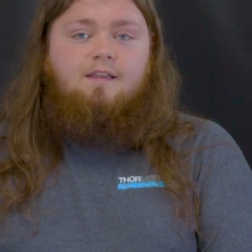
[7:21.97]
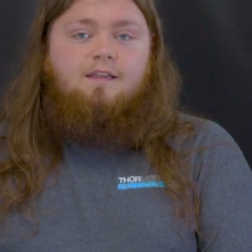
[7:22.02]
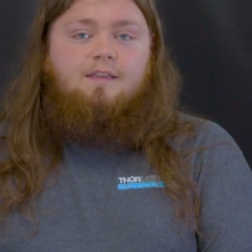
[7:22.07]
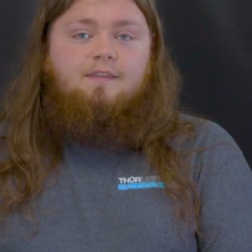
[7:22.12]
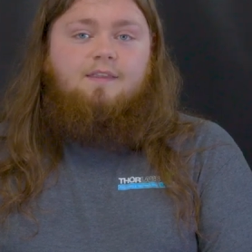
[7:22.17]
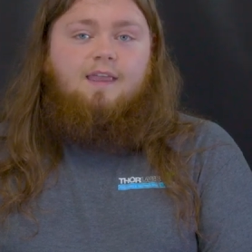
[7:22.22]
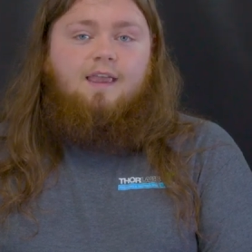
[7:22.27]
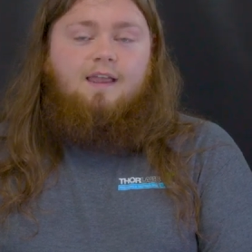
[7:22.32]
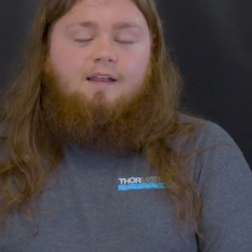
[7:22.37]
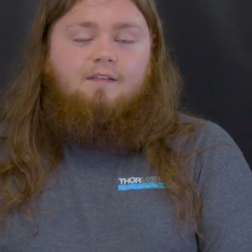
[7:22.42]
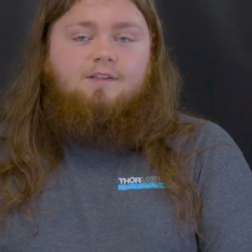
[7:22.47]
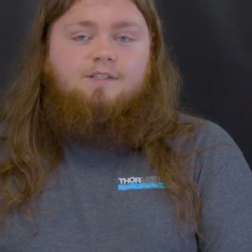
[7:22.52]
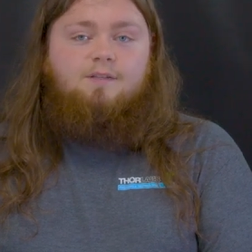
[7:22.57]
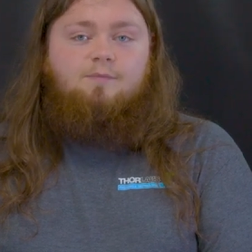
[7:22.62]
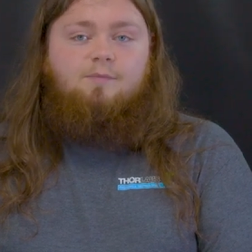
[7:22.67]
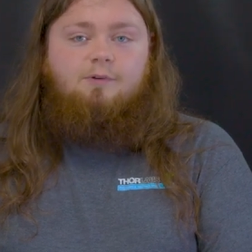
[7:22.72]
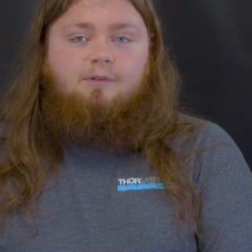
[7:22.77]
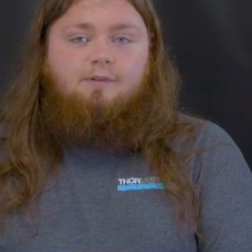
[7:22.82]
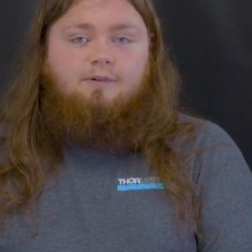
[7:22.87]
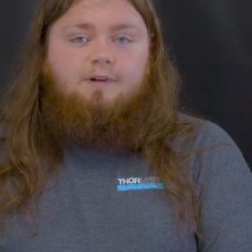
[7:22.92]
and the analyzing
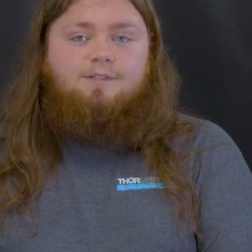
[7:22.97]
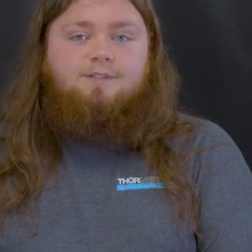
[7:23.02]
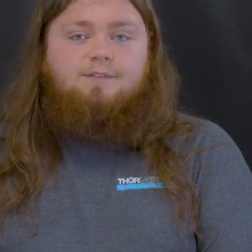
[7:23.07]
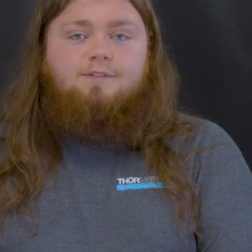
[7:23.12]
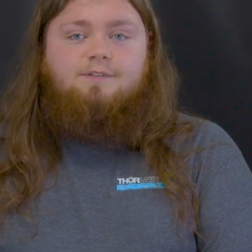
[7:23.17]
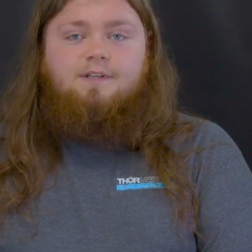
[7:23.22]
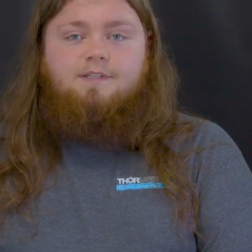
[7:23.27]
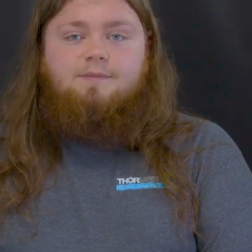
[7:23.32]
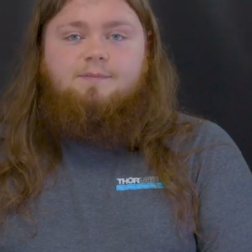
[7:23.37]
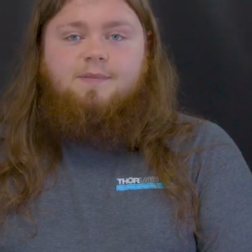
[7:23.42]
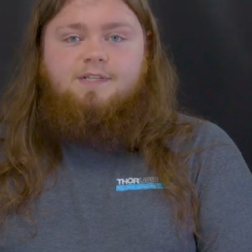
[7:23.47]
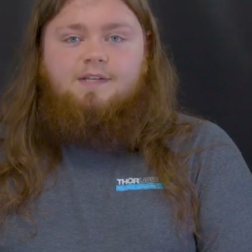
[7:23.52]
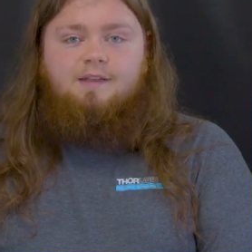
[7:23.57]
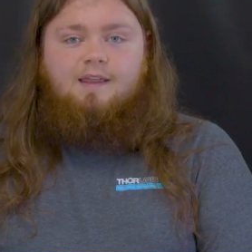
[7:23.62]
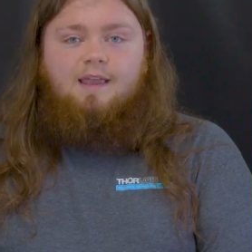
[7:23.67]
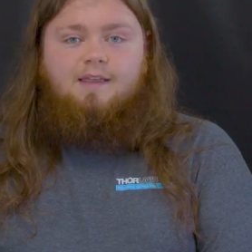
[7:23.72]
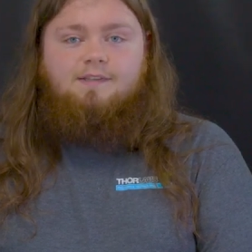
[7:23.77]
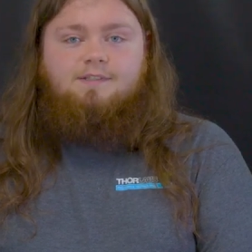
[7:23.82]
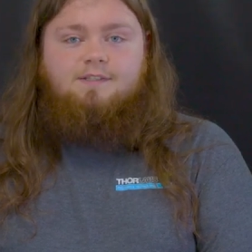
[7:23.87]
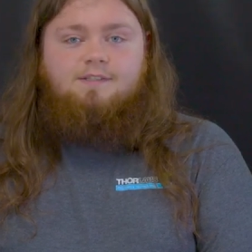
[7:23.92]
polarizer's transmission
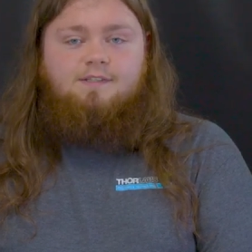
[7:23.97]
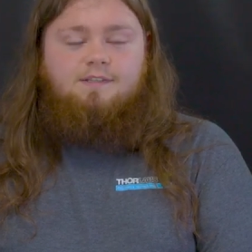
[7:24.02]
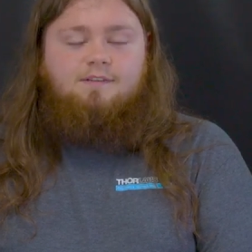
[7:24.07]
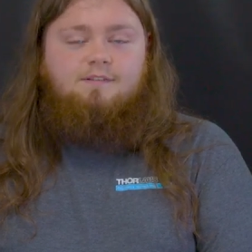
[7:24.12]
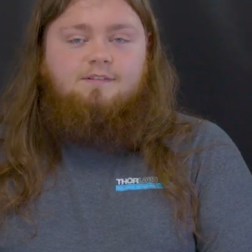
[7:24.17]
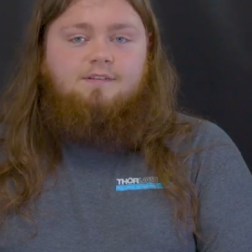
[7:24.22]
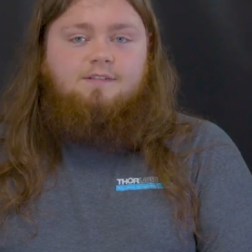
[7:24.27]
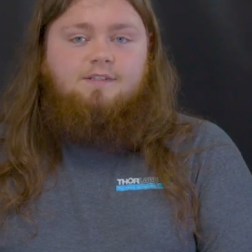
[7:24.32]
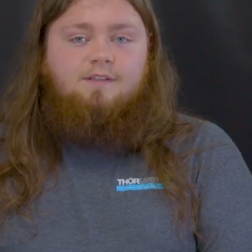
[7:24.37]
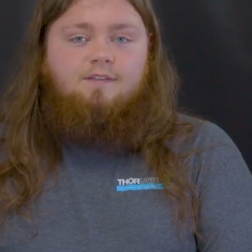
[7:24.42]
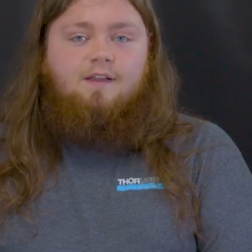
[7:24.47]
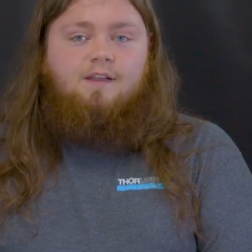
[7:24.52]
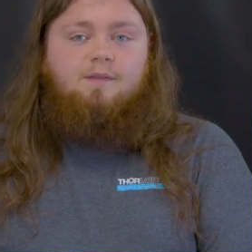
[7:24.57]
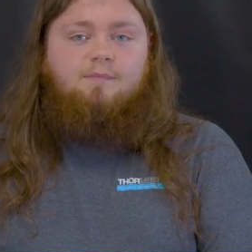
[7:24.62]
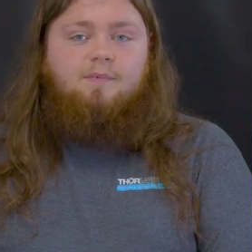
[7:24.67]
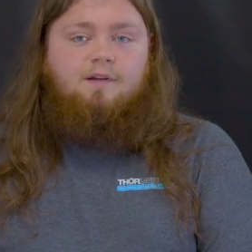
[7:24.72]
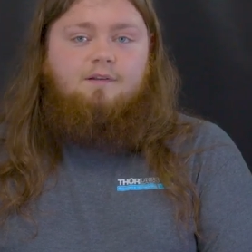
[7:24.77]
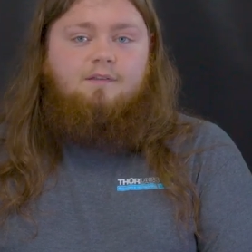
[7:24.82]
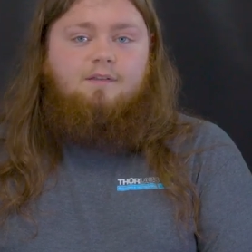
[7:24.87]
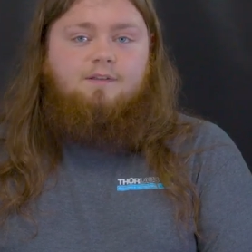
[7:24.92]
axis is aligned
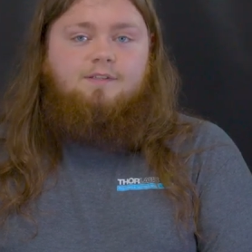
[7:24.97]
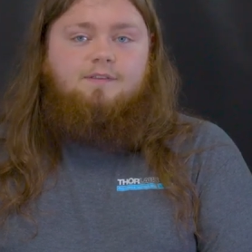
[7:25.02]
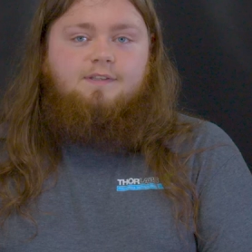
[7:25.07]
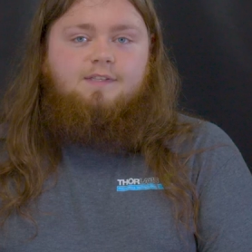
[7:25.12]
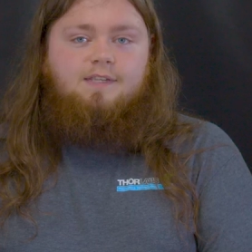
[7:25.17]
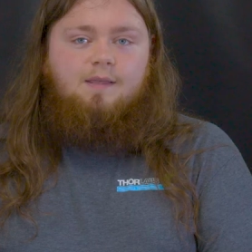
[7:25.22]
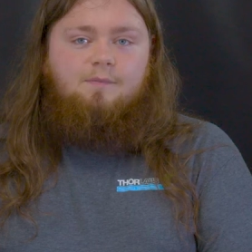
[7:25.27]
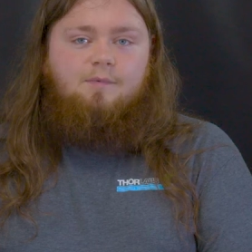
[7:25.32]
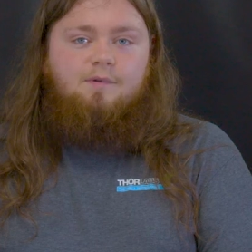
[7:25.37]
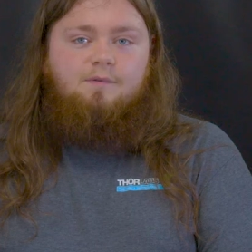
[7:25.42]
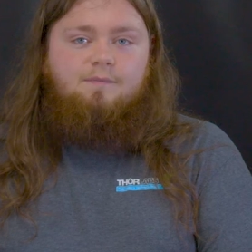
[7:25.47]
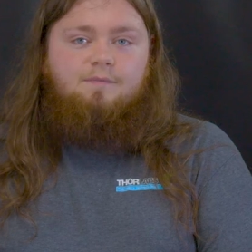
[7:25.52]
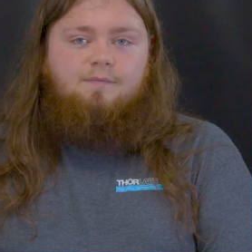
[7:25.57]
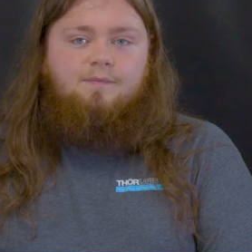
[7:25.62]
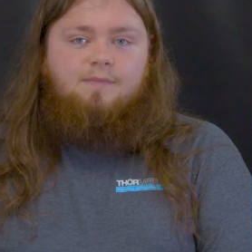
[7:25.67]
parallel to the table.